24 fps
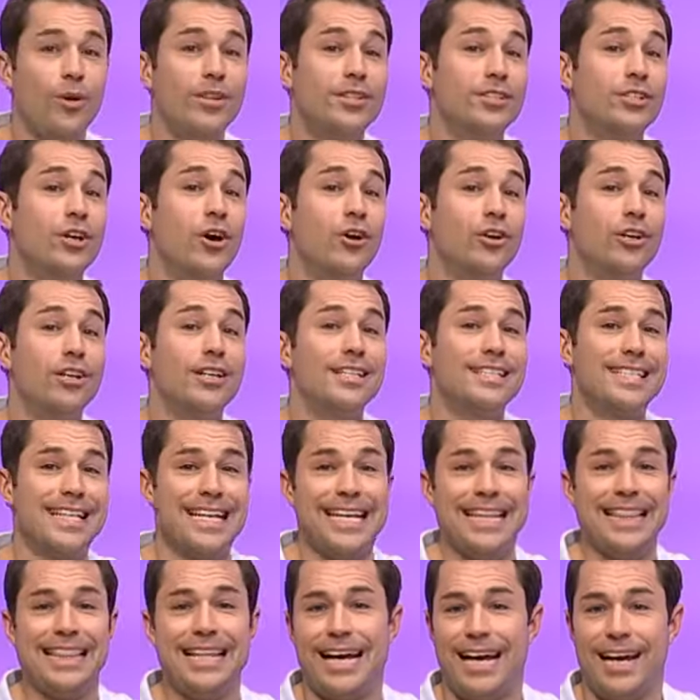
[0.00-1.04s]
With toddlers
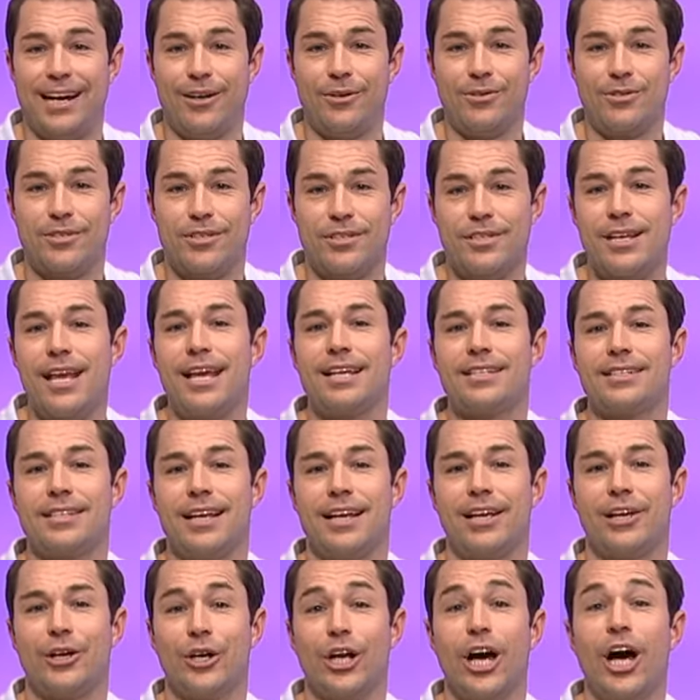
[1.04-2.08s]
in the house, stairs
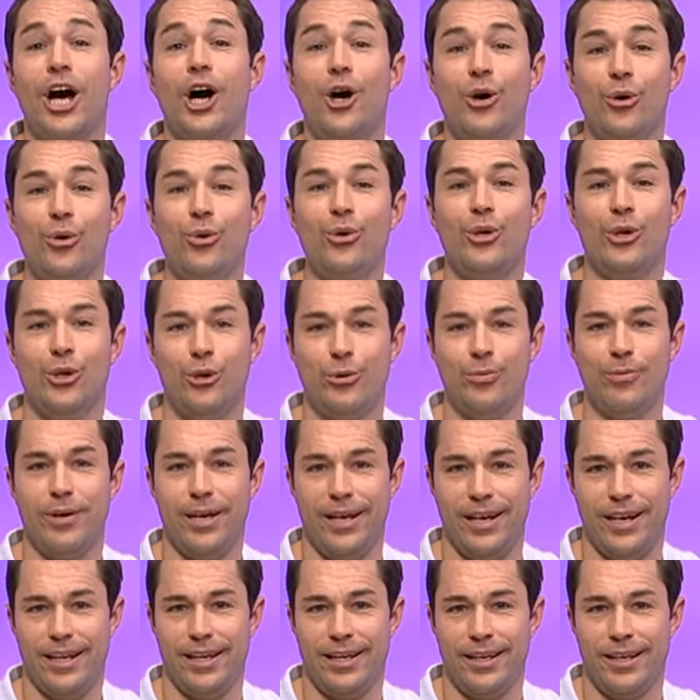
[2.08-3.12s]
take on a whole new
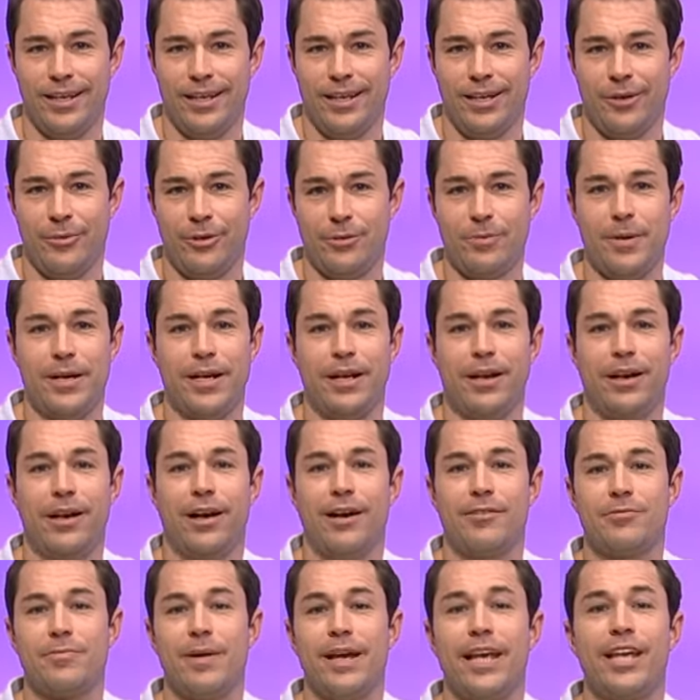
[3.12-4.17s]
meaning. We spend our
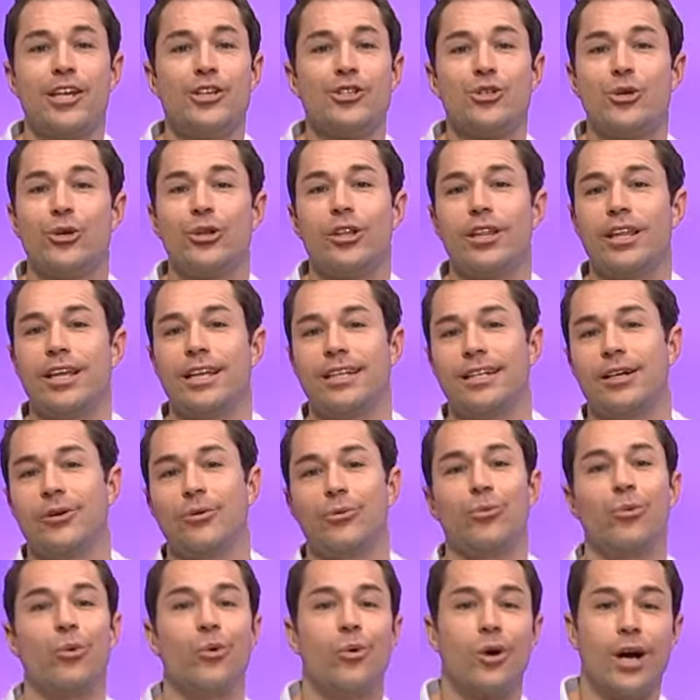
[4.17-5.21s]
lives making sure that they
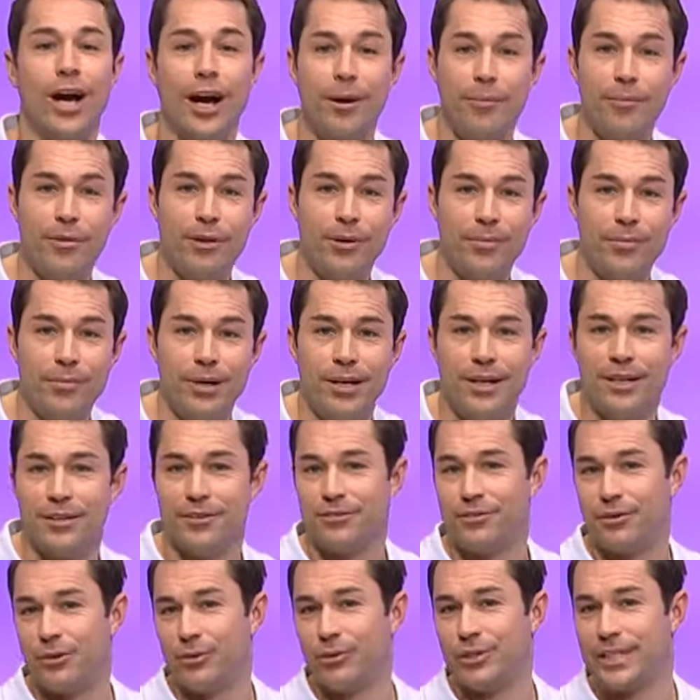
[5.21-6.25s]
don't walk up them,
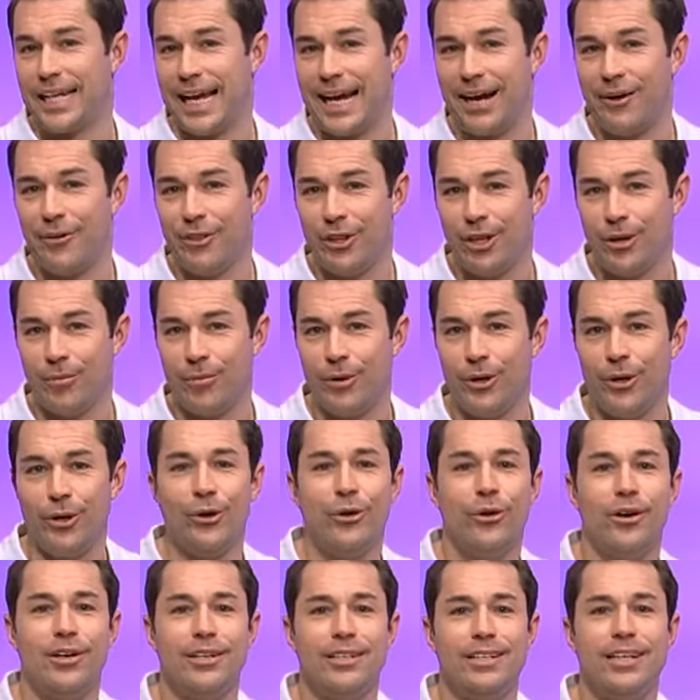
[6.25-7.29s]
fall down them,
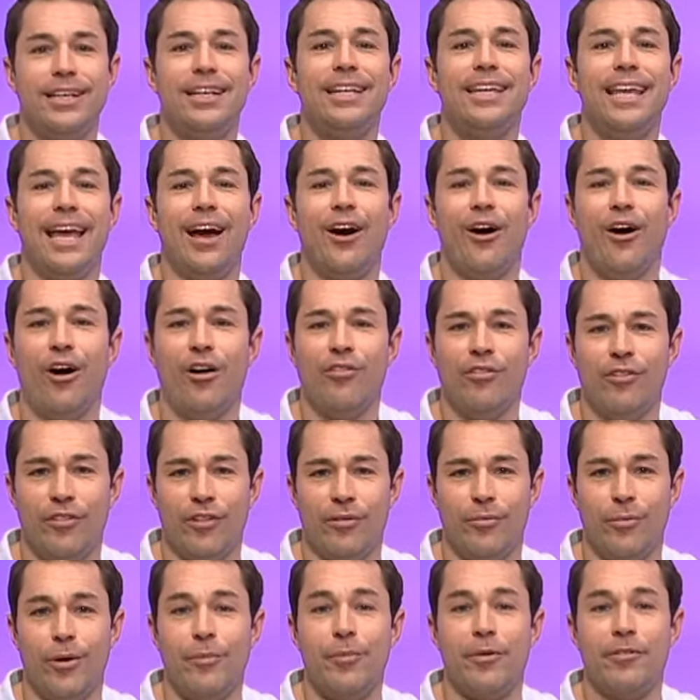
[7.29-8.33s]
or indeed get off of
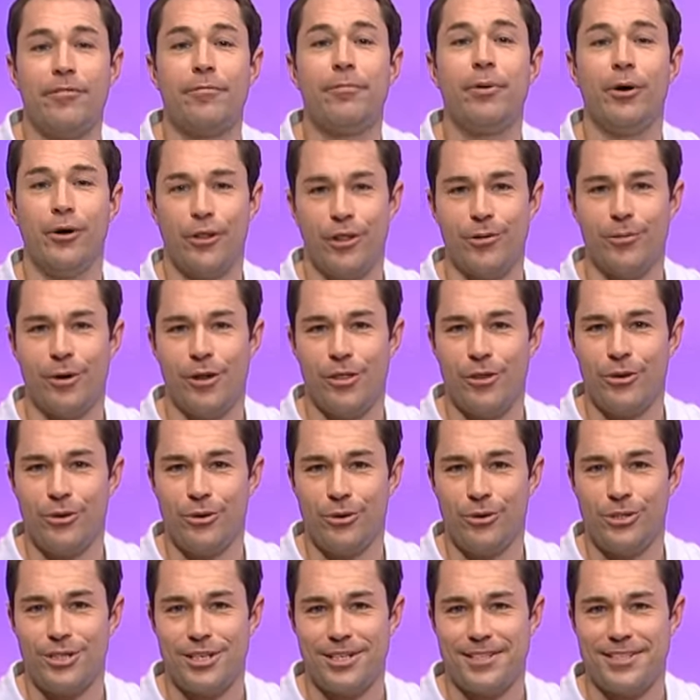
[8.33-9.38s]
them when we put them on the
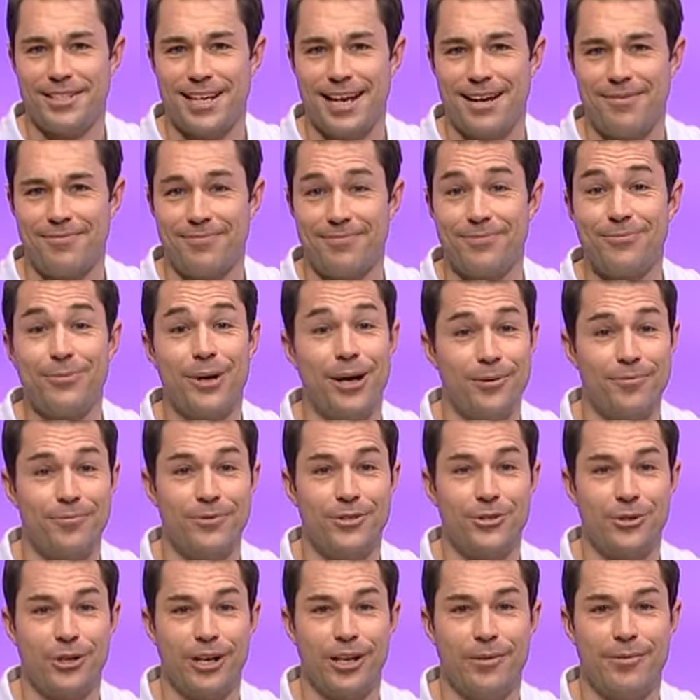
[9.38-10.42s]
naughty step. Well,
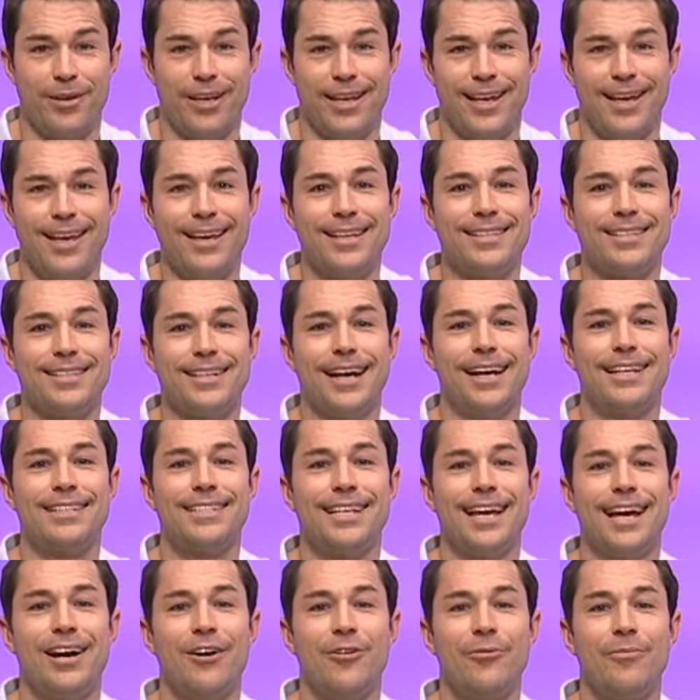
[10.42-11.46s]
joining me here today
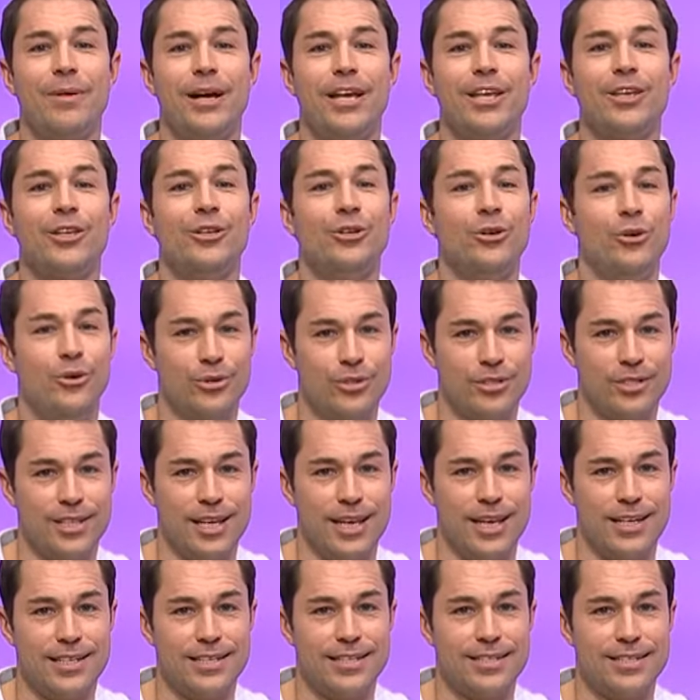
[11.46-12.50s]
to help make your
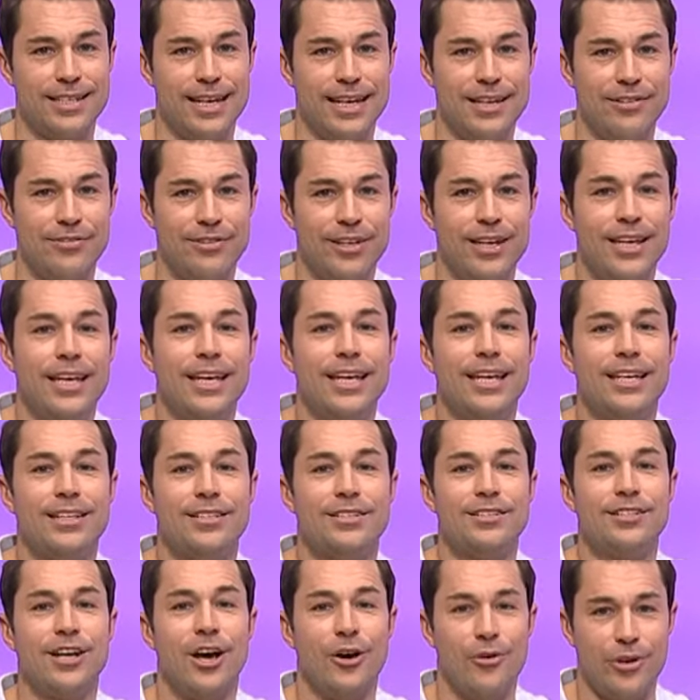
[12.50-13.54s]
stairs safe
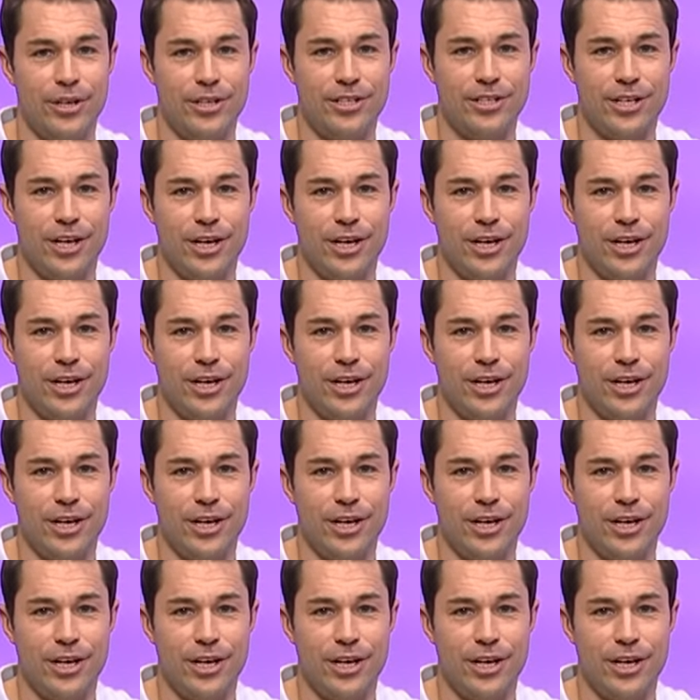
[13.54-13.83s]
is Tony